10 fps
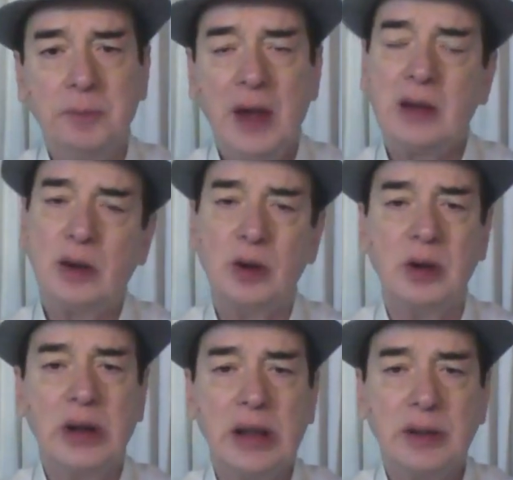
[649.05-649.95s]
are
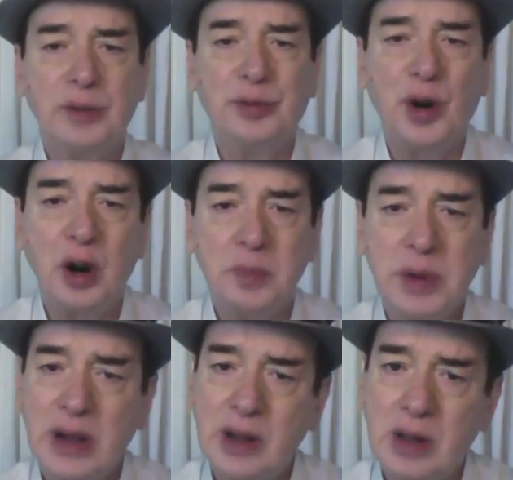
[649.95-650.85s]
already formed
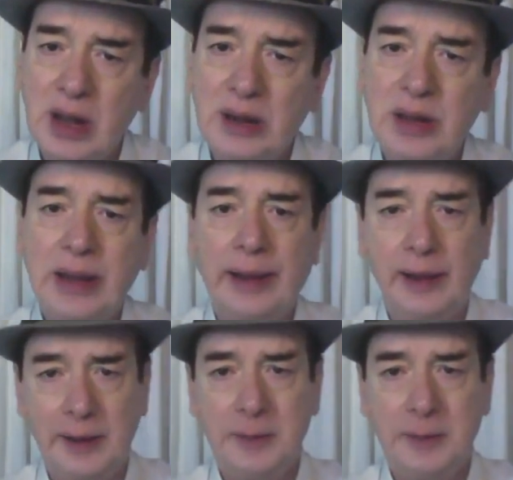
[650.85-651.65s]
in their thinking.